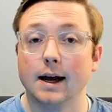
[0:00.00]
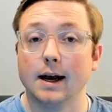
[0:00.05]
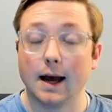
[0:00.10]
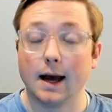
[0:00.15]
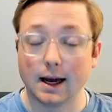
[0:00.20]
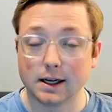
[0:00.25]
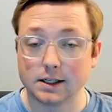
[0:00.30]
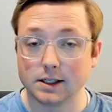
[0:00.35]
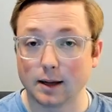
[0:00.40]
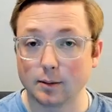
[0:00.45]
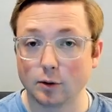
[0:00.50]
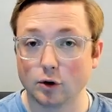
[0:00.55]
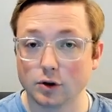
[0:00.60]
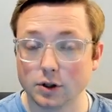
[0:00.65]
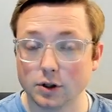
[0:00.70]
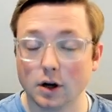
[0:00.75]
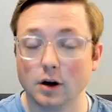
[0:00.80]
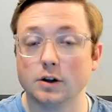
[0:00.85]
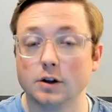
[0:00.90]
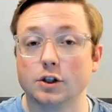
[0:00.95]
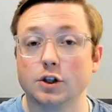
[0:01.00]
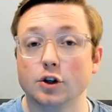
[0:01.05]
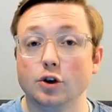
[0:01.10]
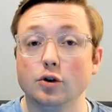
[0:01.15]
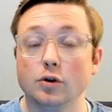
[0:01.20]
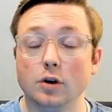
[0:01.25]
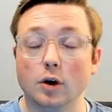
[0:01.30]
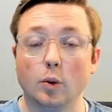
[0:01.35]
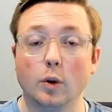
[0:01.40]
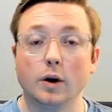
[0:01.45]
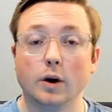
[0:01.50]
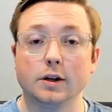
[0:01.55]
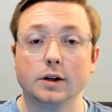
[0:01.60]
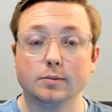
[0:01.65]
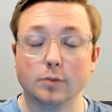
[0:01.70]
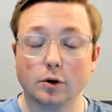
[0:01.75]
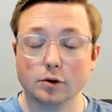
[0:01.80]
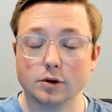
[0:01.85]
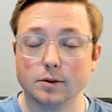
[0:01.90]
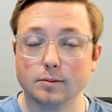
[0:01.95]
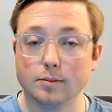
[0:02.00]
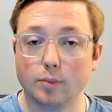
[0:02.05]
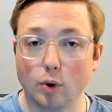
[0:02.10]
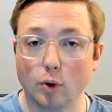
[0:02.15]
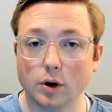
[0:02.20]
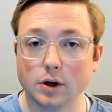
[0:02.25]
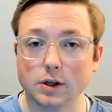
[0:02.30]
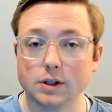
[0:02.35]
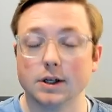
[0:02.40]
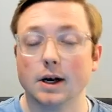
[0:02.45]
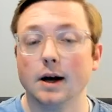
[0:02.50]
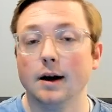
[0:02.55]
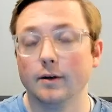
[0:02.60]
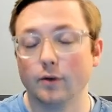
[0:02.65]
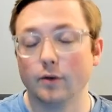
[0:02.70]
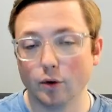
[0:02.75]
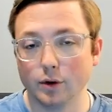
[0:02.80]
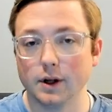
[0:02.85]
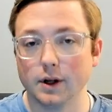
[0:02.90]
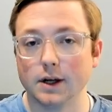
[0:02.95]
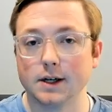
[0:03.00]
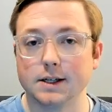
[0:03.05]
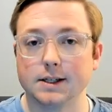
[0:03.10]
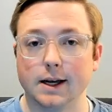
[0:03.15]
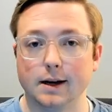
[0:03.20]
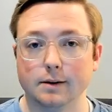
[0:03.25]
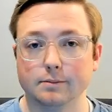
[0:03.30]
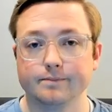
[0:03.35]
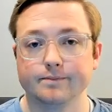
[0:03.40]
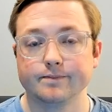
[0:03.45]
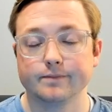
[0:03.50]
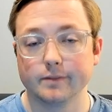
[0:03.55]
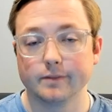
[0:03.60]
as time goes on so you know what is most important for the exam.